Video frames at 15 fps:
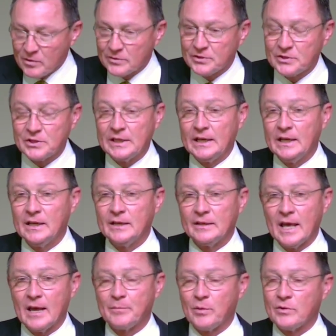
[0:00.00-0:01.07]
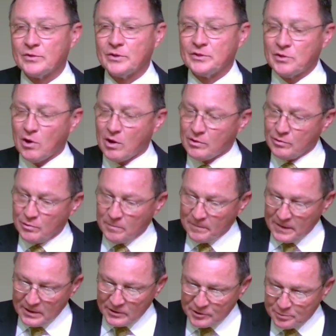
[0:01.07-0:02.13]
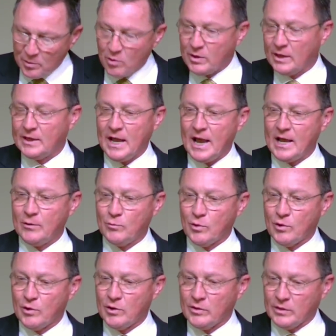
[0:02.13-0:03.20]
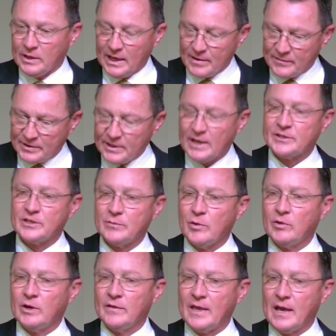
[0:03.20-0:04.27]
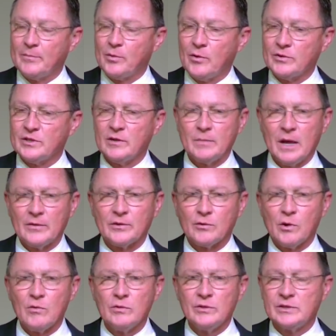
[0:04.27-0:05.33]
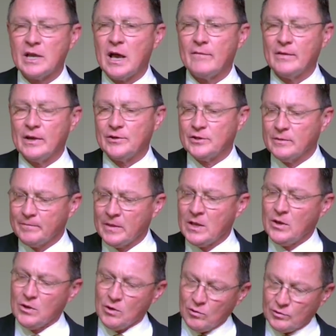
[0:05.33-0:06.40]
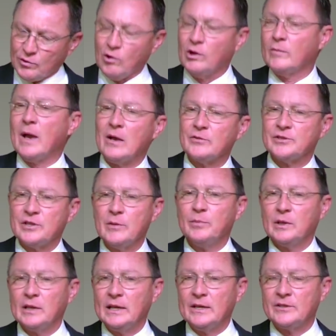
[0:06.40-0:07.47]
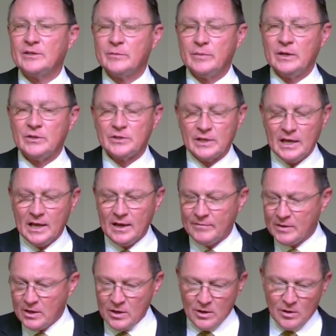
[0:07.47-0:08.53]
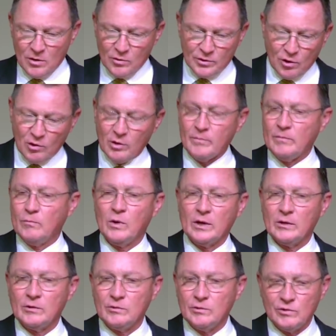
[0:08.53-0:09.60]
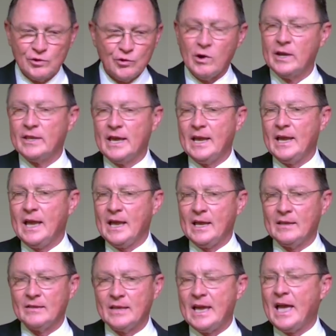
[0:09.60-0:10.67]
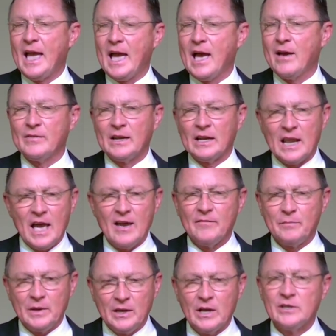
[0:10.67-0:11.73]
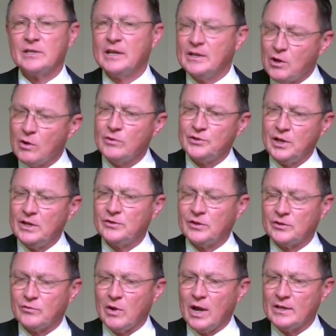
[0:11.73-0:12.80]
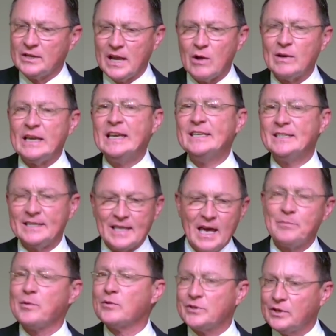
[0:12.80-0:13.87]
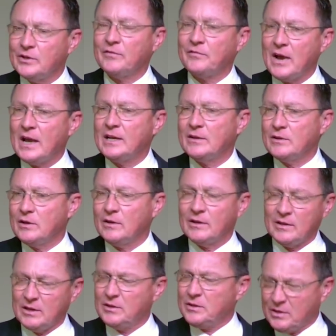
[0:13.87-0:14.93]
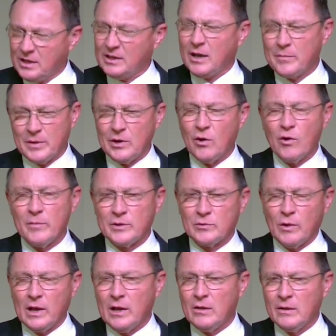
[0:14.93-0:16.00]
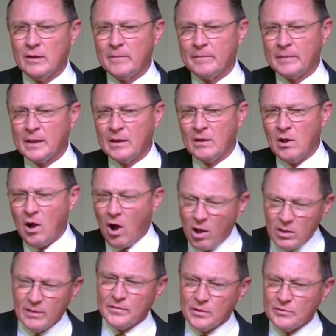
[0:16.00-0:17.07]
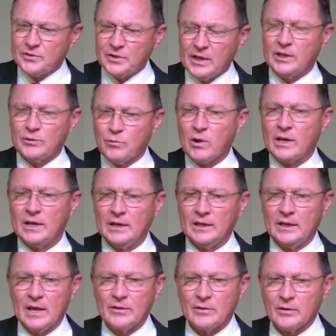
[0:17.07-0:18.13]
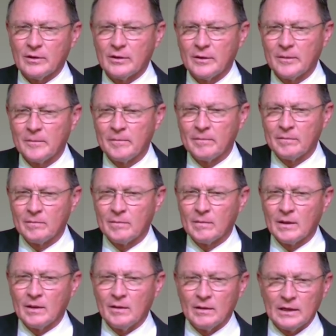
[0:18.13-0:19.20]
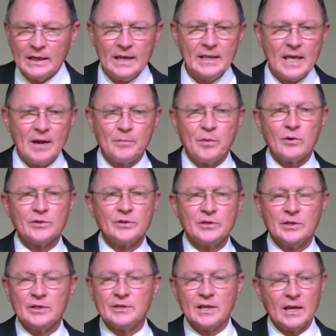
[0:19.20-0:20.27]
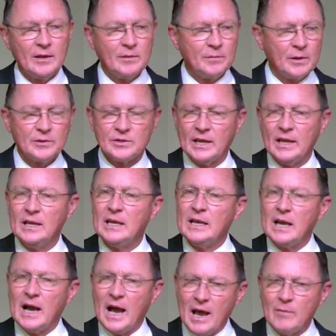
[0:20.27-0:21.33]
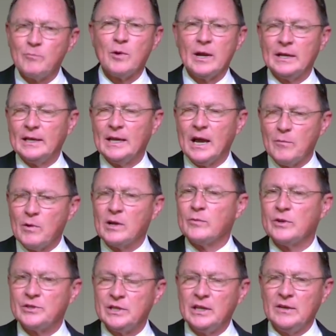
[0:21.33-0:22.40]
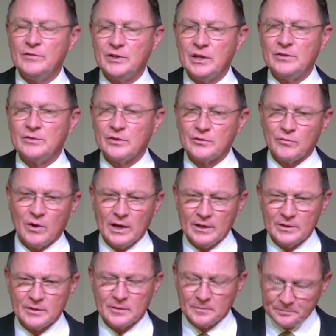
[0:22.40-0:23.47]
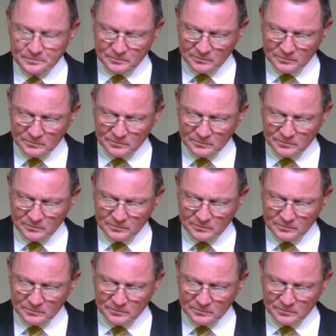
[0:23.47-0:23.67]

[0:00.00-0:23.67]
first seed in that person's heart, who spoke a kind word or gave a testimony to that person about their own salvation, who told them how simple it is to be saved, who told them what a joy they they have in life because they know Jesus Christ and how easy that person could find and could, could come to know him as well. All of those things working together lead that person to the say, to say, I'm ready. I want to receive Jesus Christ.